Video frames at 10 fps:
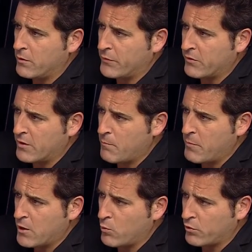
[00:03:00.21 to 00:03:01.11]
if there's an
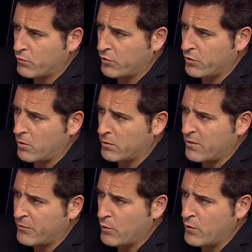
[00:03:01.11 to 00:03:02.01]
ambiguous result,
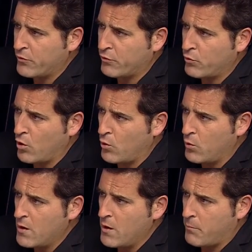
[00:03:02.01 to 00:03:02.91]
if there is
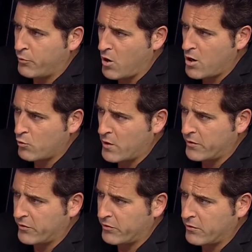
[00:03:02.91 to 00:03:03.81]
no
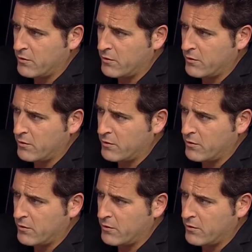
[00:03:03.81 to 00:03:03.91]
progress